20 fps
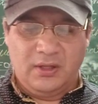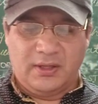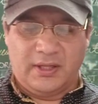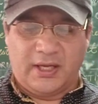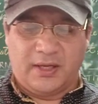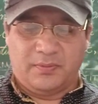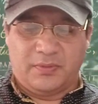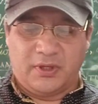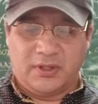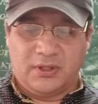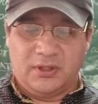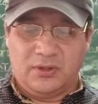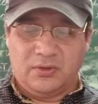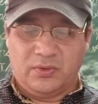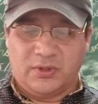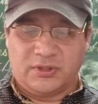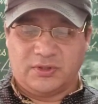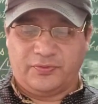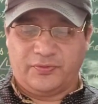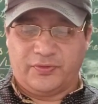Thy brother
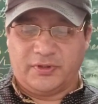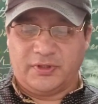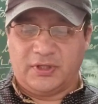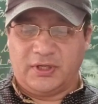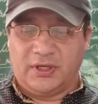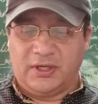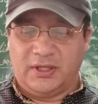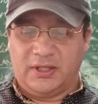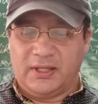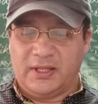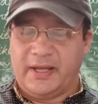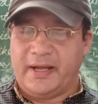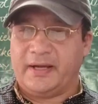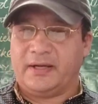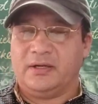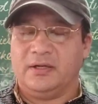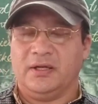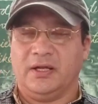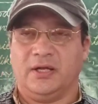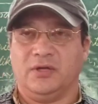was a father in the
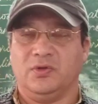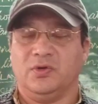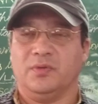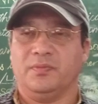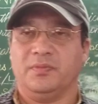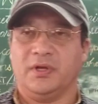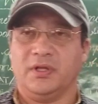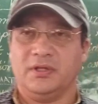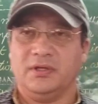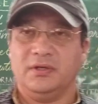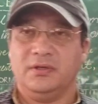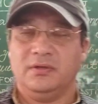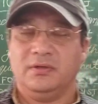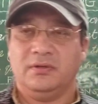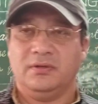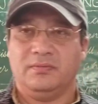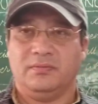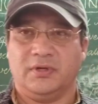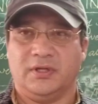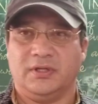act, and your brother,
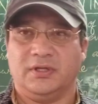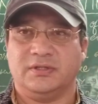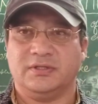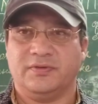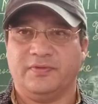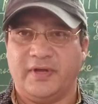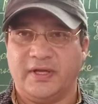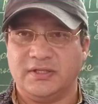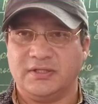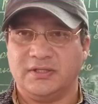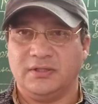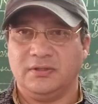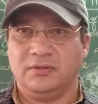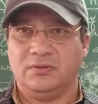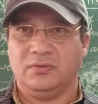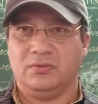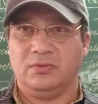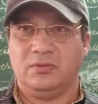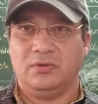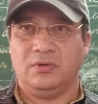Brother
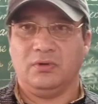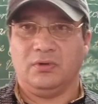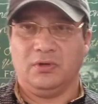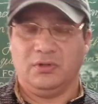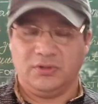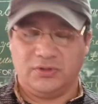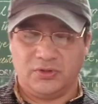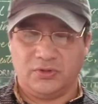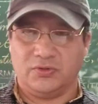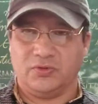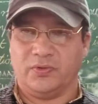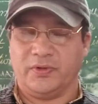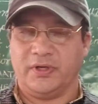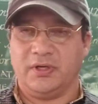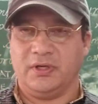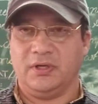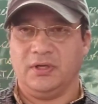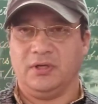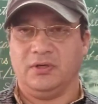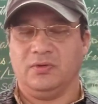Sebastian, also
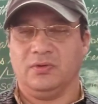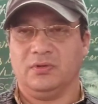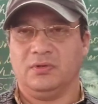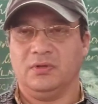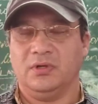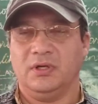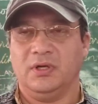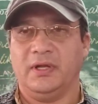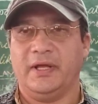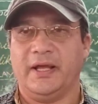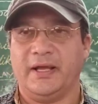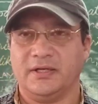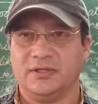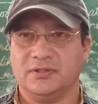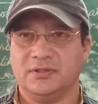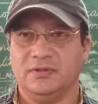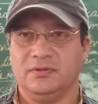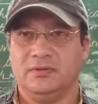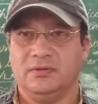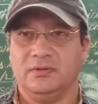joined in your
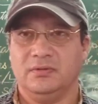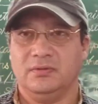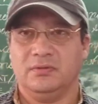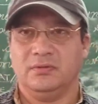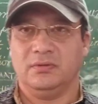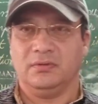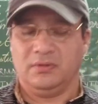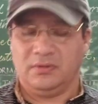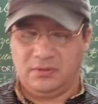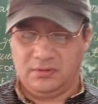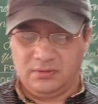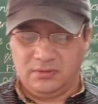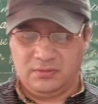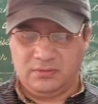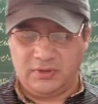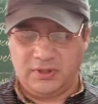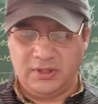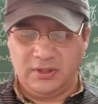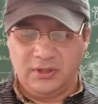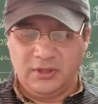action,
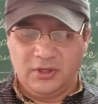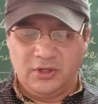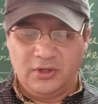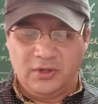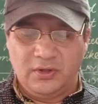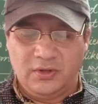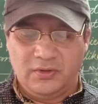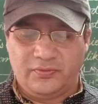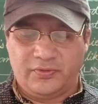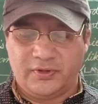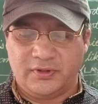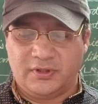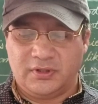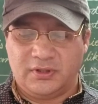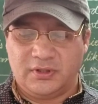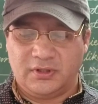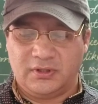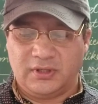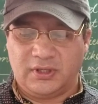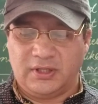right?
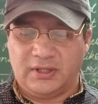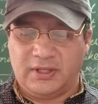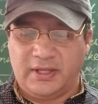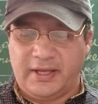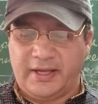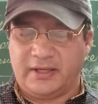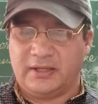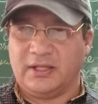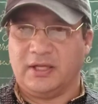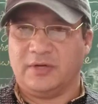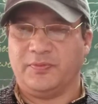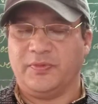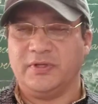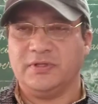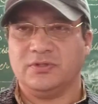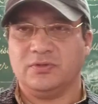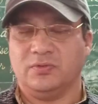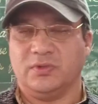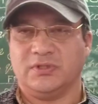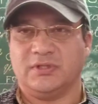Furtherer in the act, that
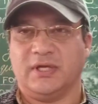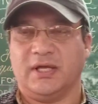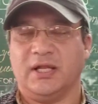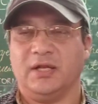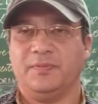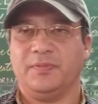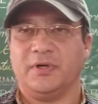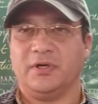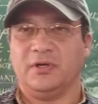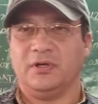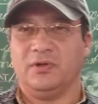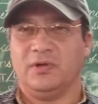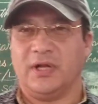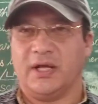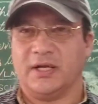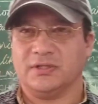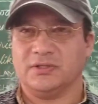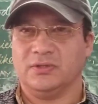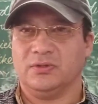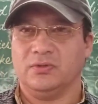means was a helper in your
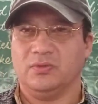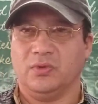action.